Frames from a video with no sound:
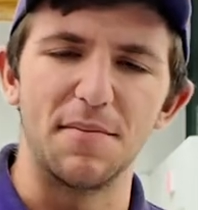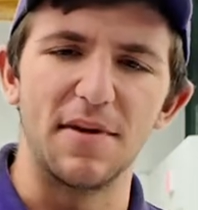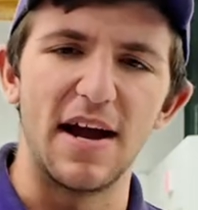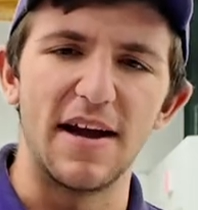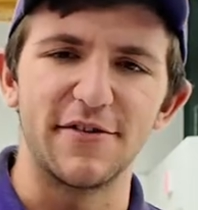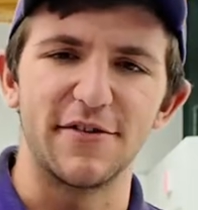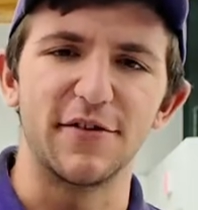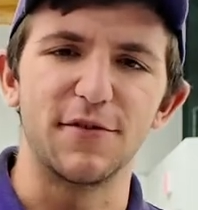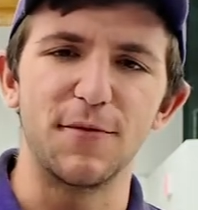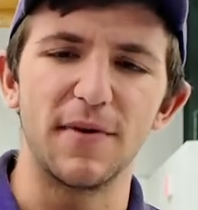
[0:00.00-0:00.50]

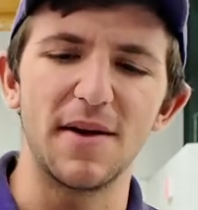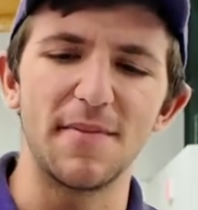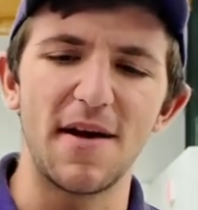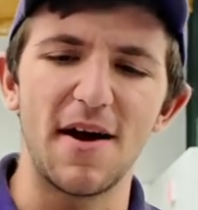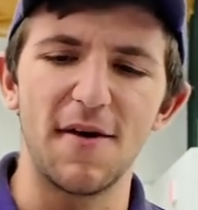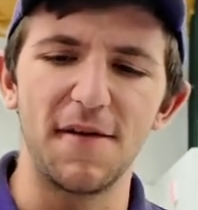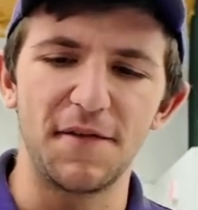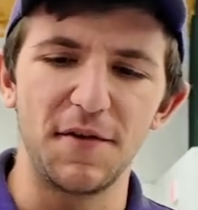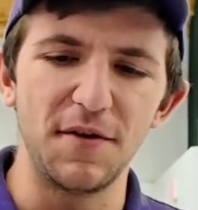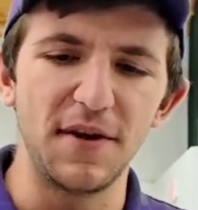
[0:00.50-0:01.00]
blasters. What
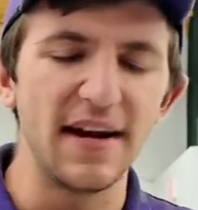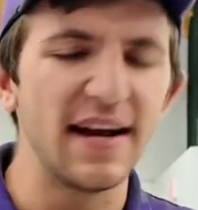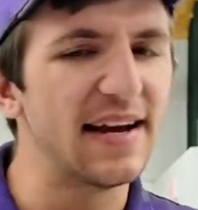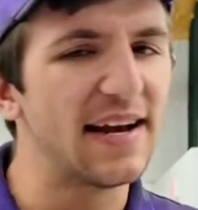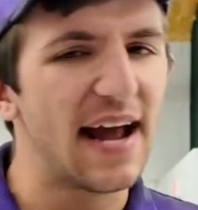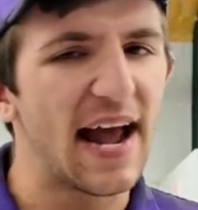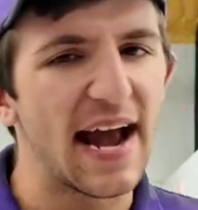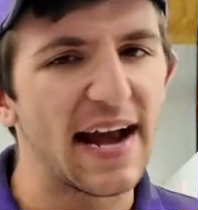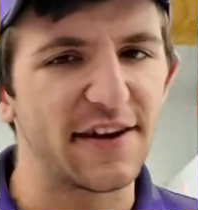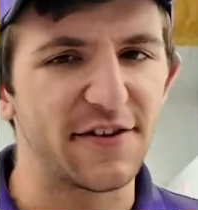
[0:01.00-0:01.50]
about if you
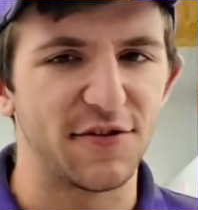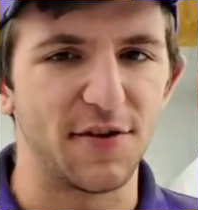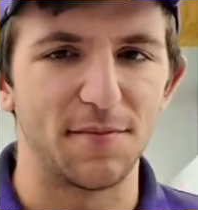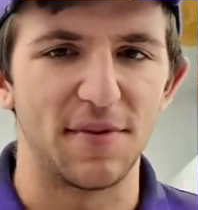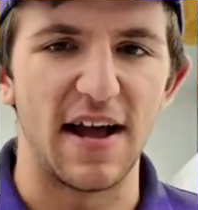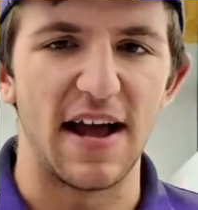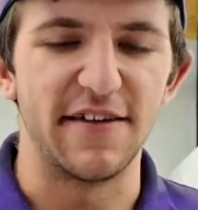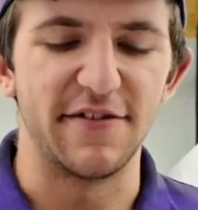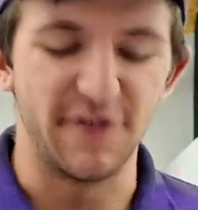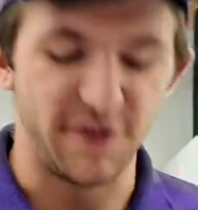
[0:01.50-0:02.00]
need extra
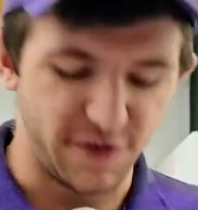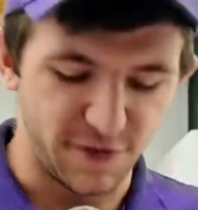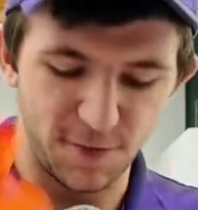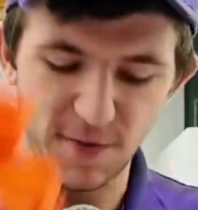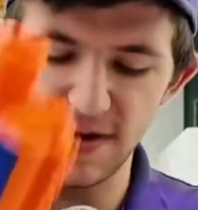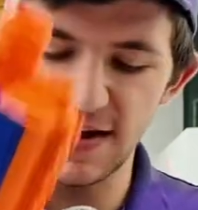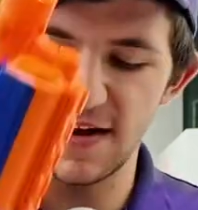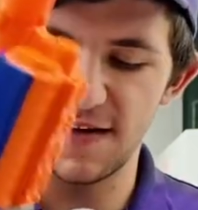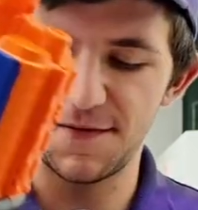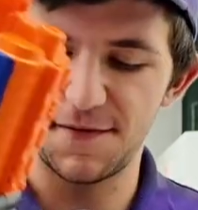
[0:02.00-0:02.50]
blasters?
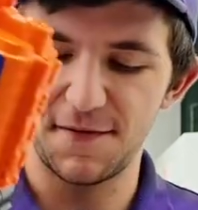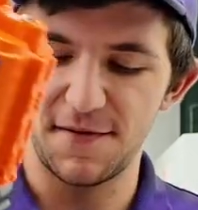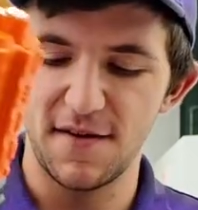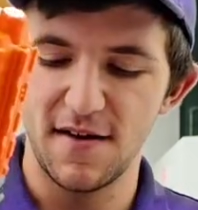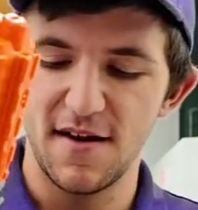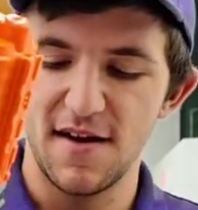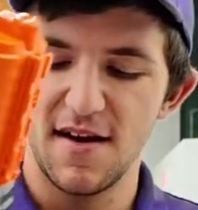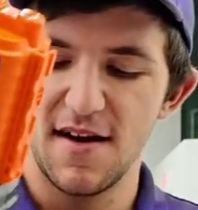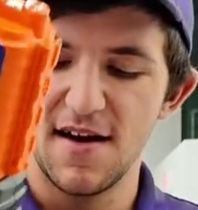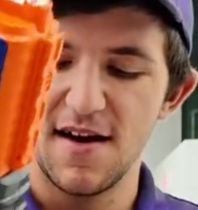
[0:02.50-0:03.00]
What if,
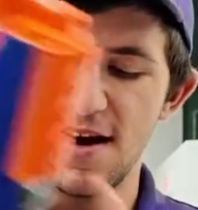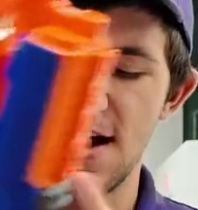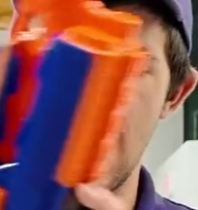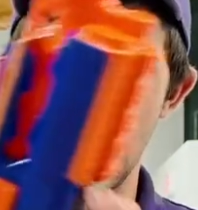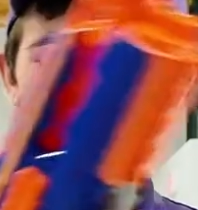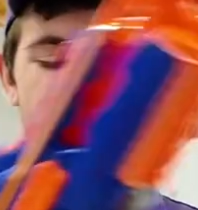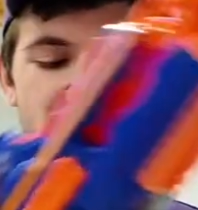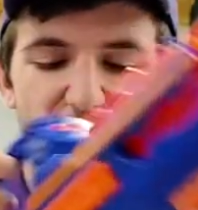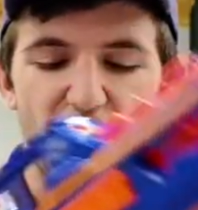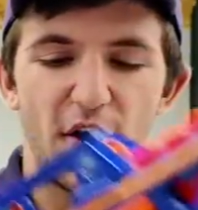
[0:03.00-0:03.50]

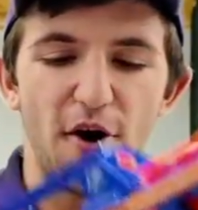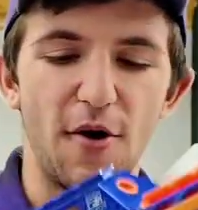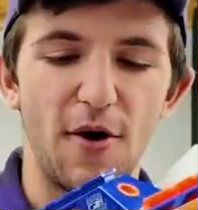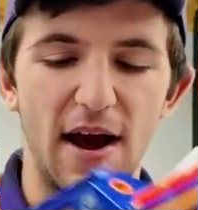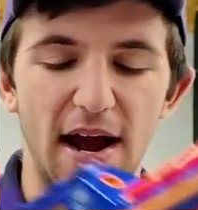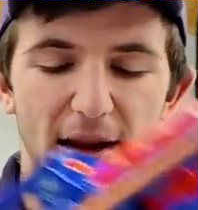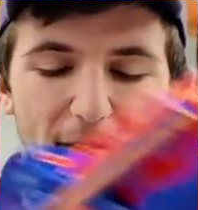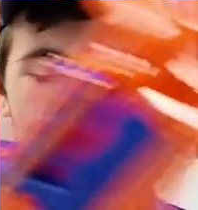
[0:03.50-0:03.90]
I don't know, I